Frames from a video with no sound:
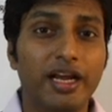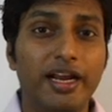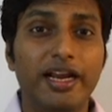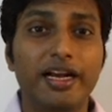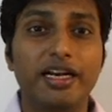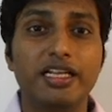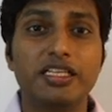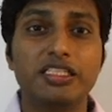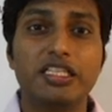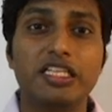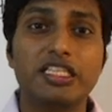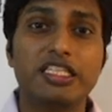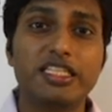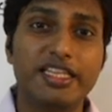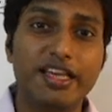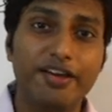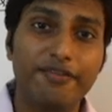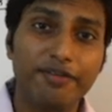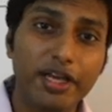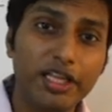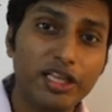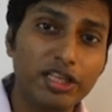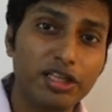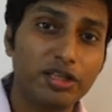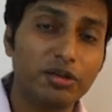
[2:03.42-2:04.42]
it is the
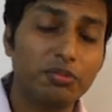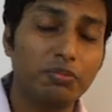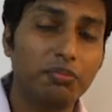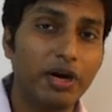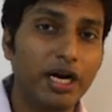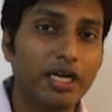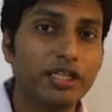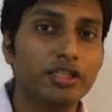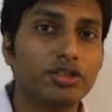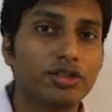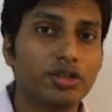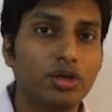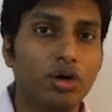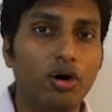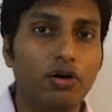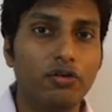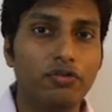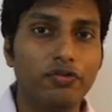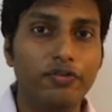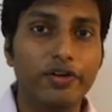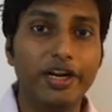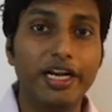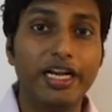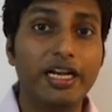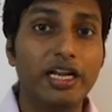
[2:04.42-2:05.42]
7th month
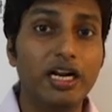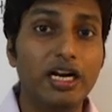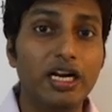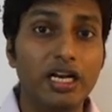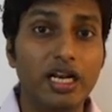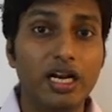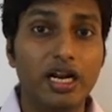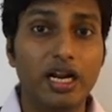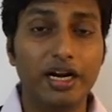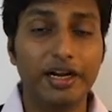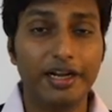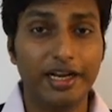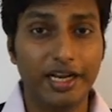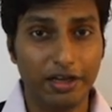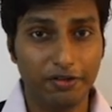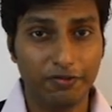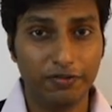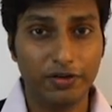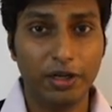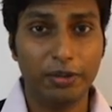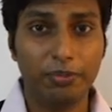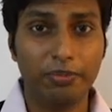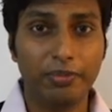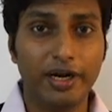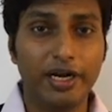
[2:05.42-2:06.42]
of fetal
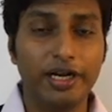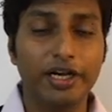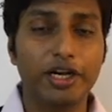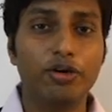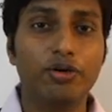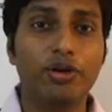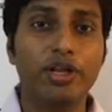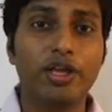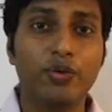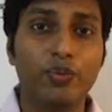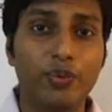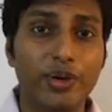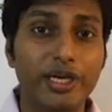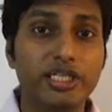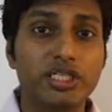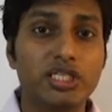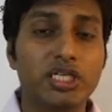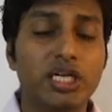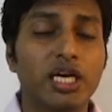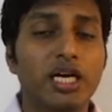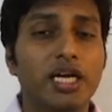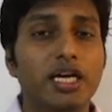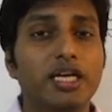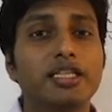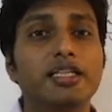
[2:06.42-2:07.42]
development during which
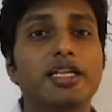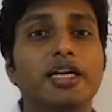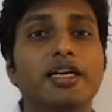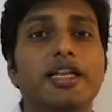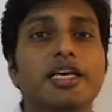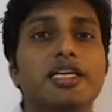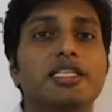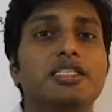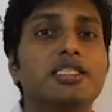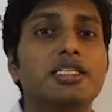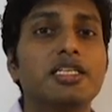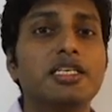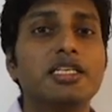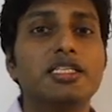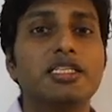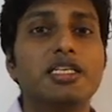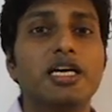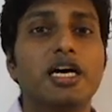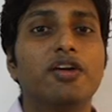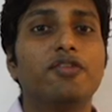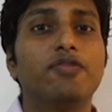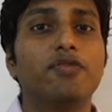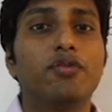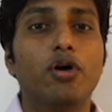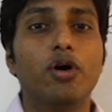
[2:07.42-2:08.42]
the testes
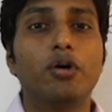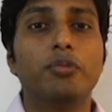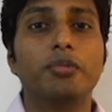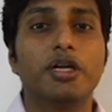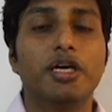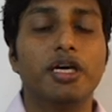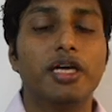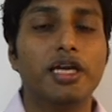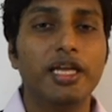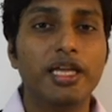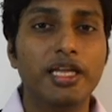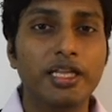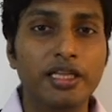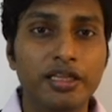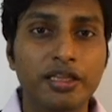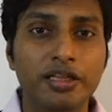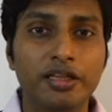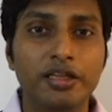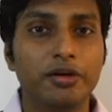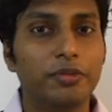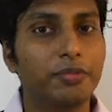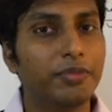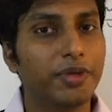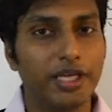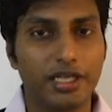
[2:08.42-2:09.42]
are formed in
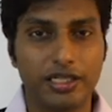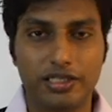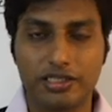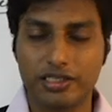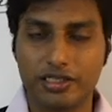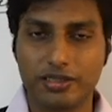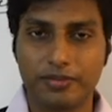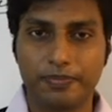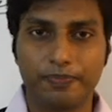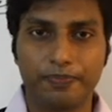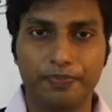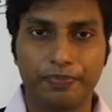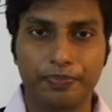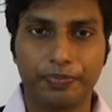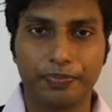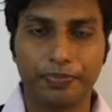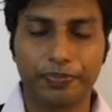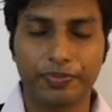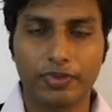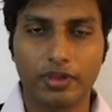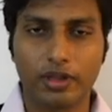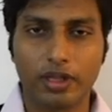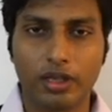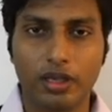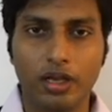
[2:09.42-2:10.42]
the males.
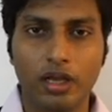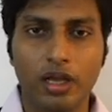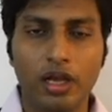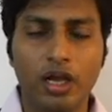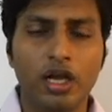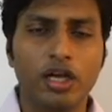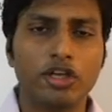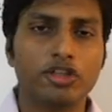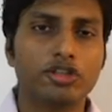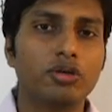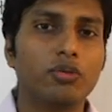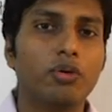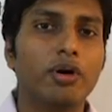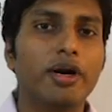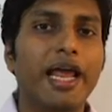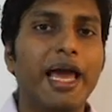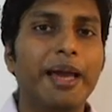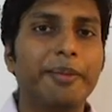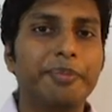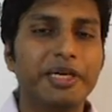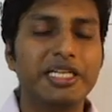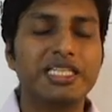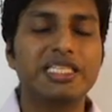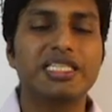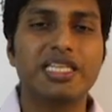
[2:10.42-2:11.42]
So what
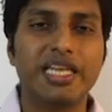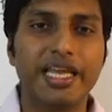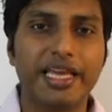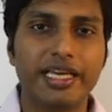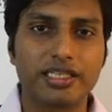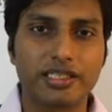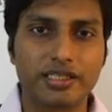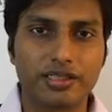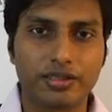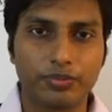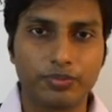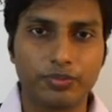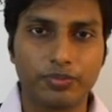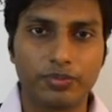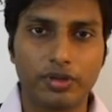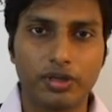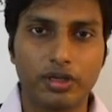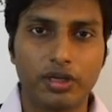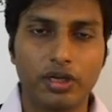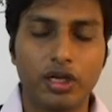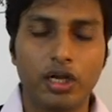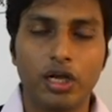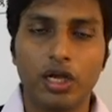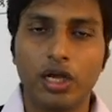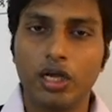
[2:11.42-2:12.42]
happens next?
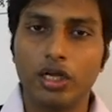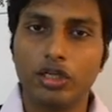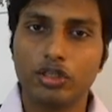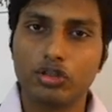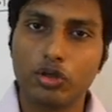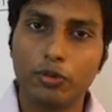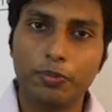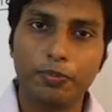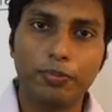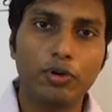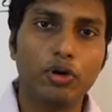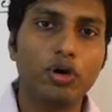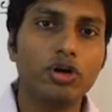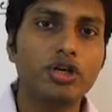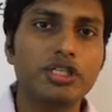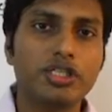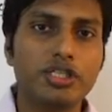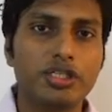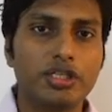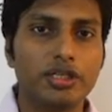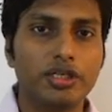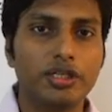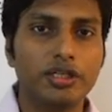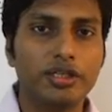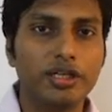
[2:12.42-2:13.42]
So
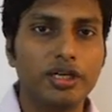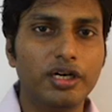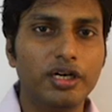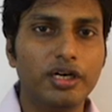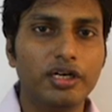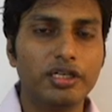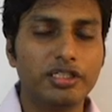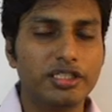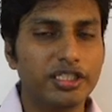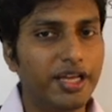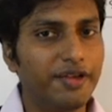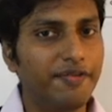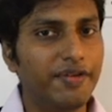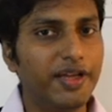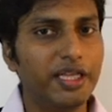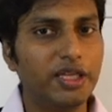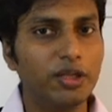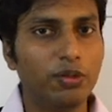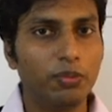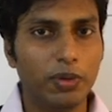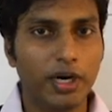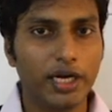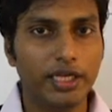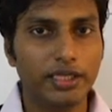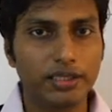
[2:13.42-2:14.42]
post the
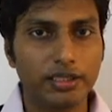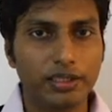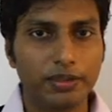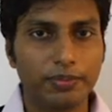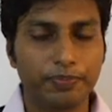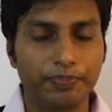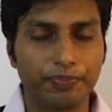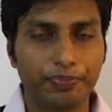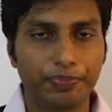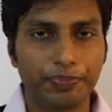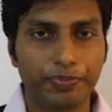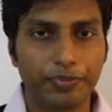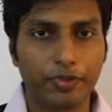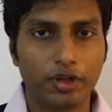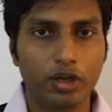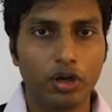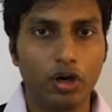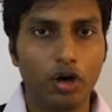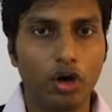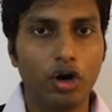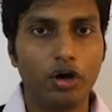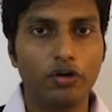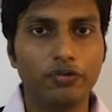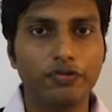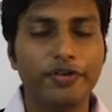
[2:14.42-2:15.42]
7th month
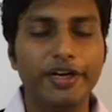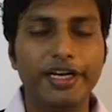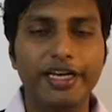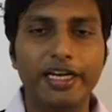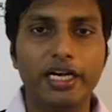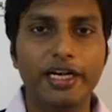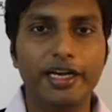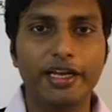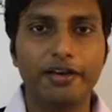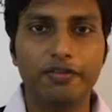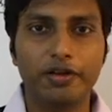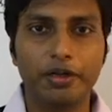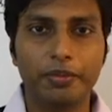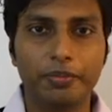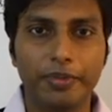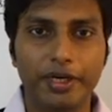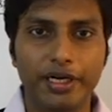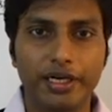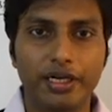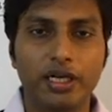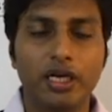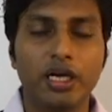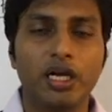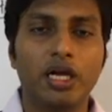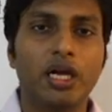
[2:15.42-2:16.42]
of fetal
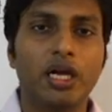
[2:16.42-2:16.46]
development,